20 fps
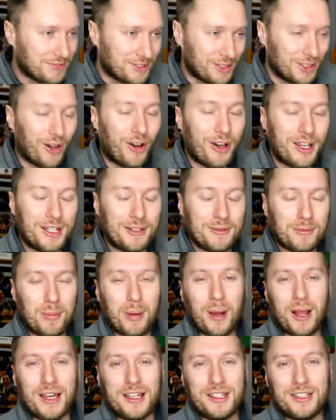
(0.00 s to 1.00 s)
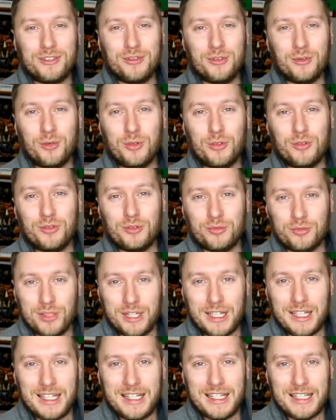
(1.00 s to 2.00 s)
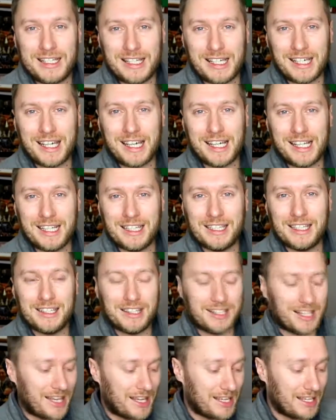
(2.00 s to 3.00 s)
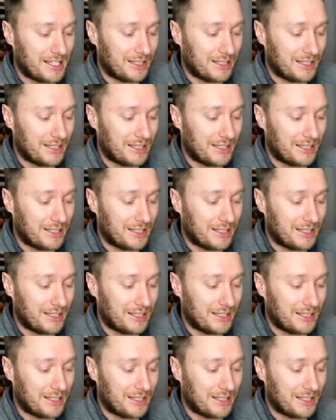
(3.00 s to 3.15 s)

nine players for Wolves really dig in their